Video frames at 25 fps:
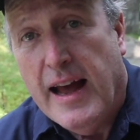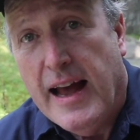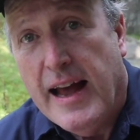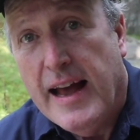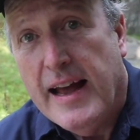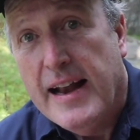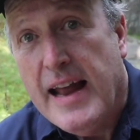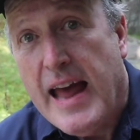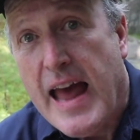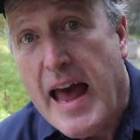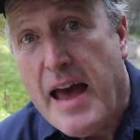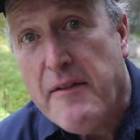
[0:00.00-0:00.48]

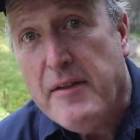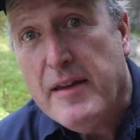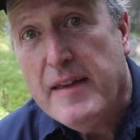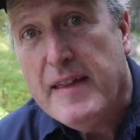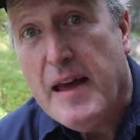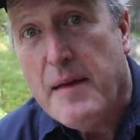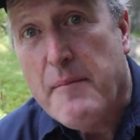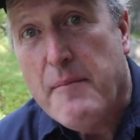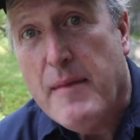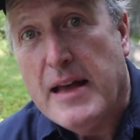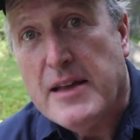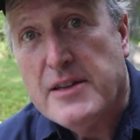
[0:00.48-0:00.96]
And having
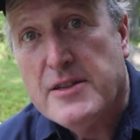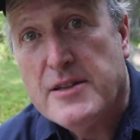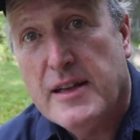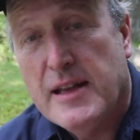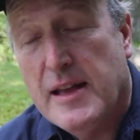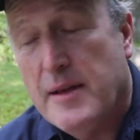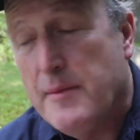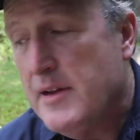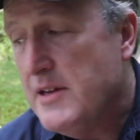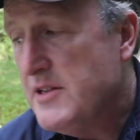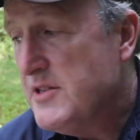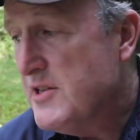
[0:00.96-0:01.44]
that
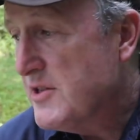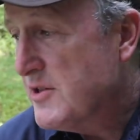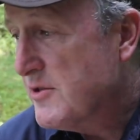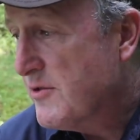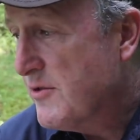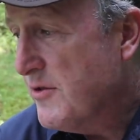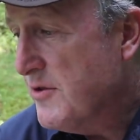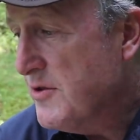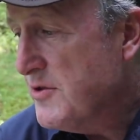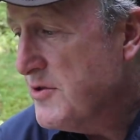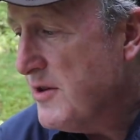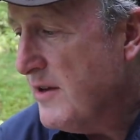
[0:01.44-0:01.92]
mental image is
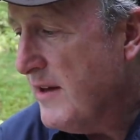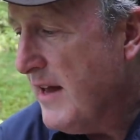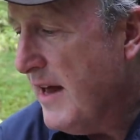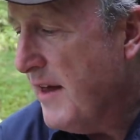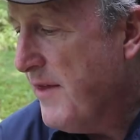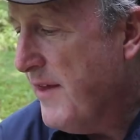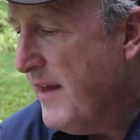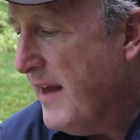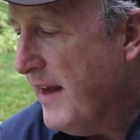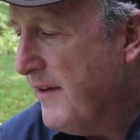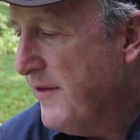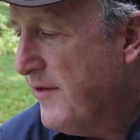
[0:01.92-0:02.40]
crucial, I
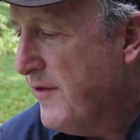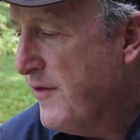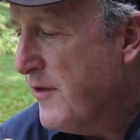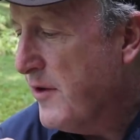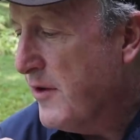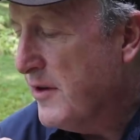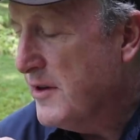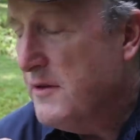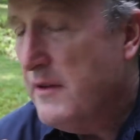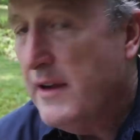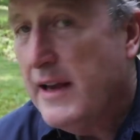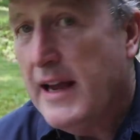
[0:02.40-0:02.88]
think,
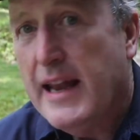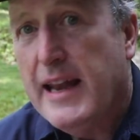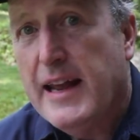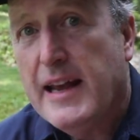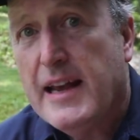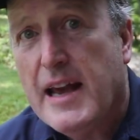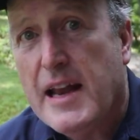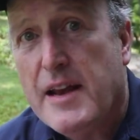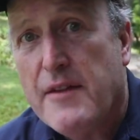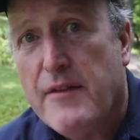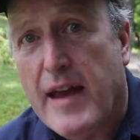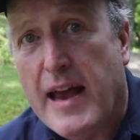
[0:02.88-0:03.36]
for doing any
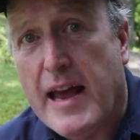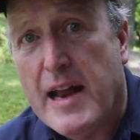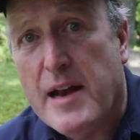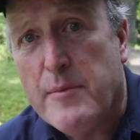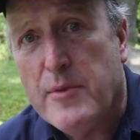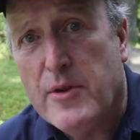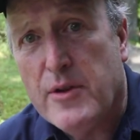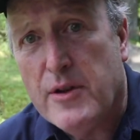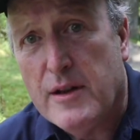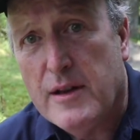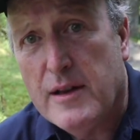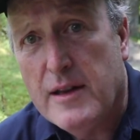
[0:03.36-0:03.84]
kind of
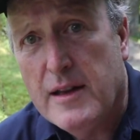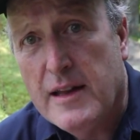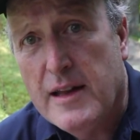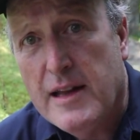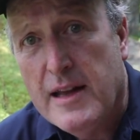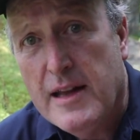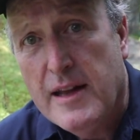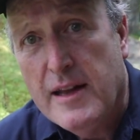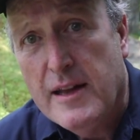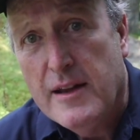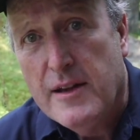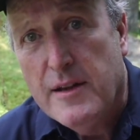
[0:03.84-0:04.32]
animal
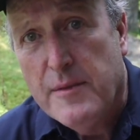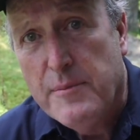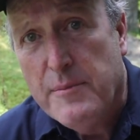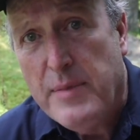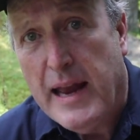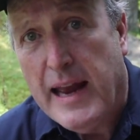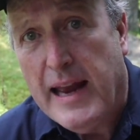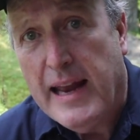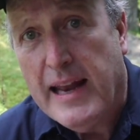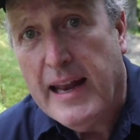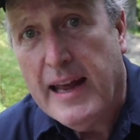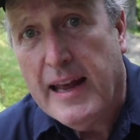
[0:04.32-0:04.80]

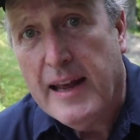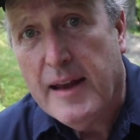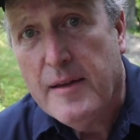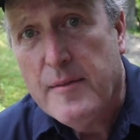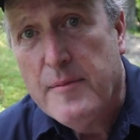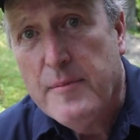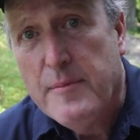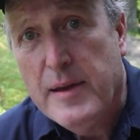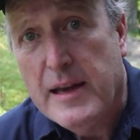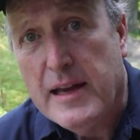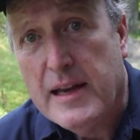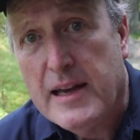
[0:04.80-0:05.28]
painting,
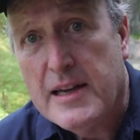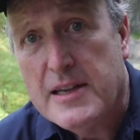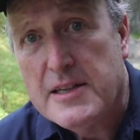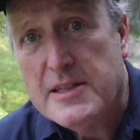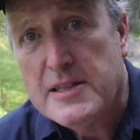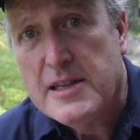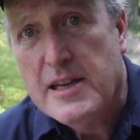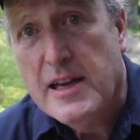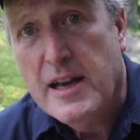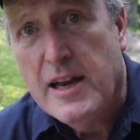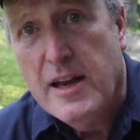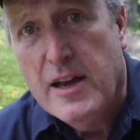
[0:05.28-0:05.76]

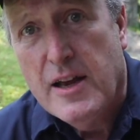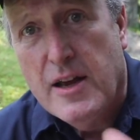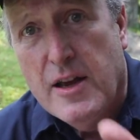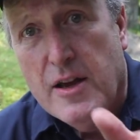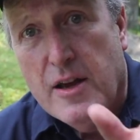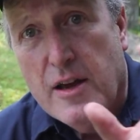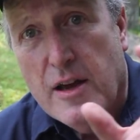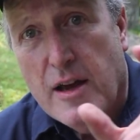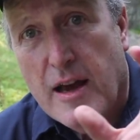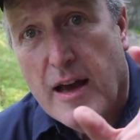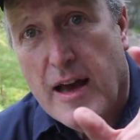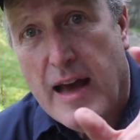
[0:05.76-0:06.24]
because
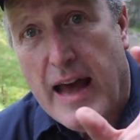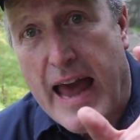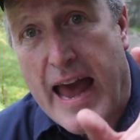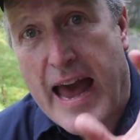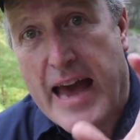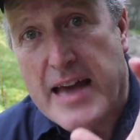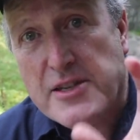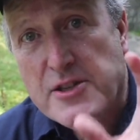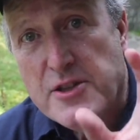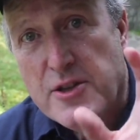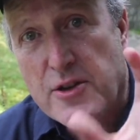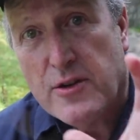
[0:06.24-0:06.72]

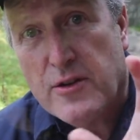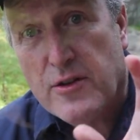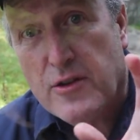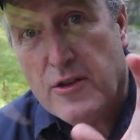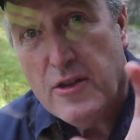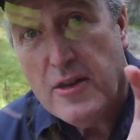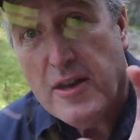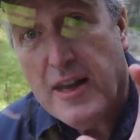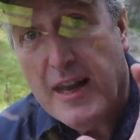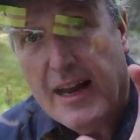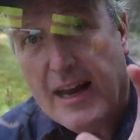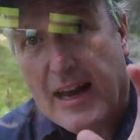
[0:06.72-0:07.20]
as you're
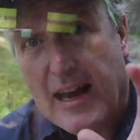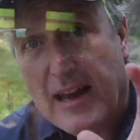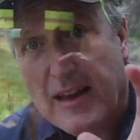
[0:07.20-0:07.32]
looking